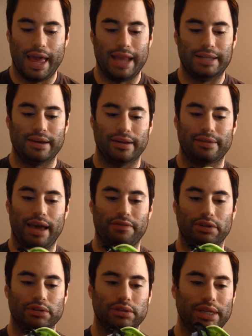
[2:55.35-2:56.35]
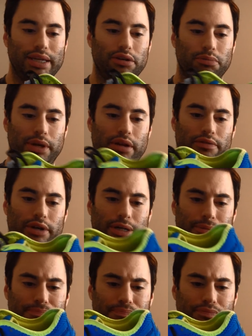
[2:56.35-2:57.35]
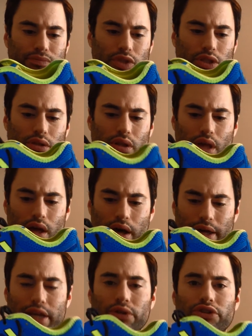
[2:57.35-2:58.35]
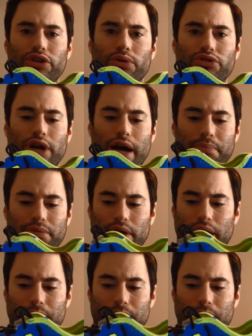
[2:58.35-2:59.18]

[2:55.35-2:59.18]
It does have a little bit of a heel to toe drop,